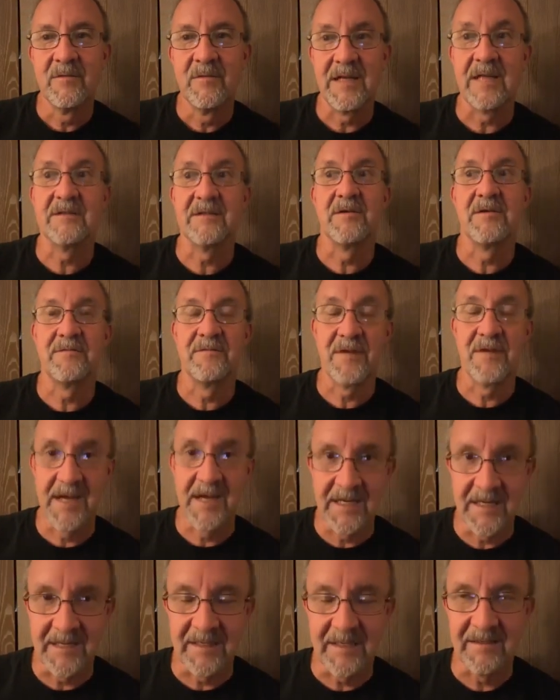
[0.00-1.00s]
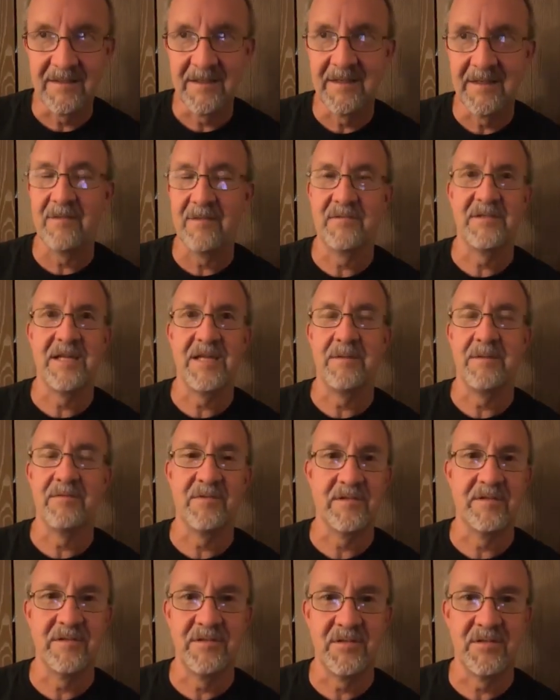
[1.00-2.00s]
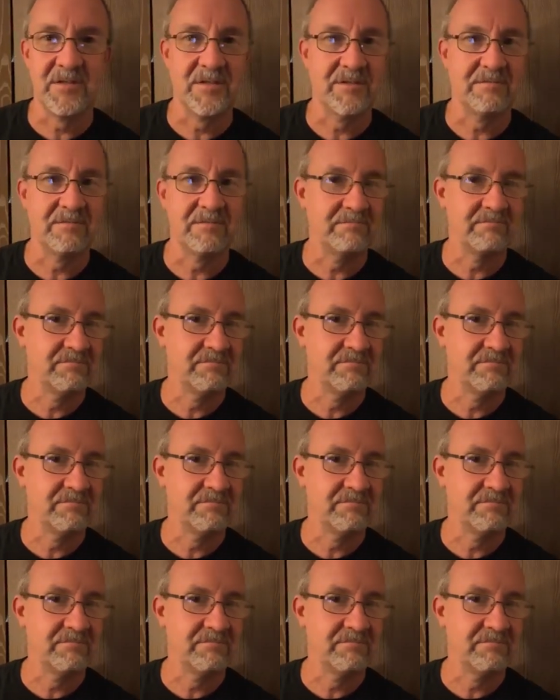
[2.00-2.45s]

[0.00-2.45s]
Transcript: got there Friday, and I was able to just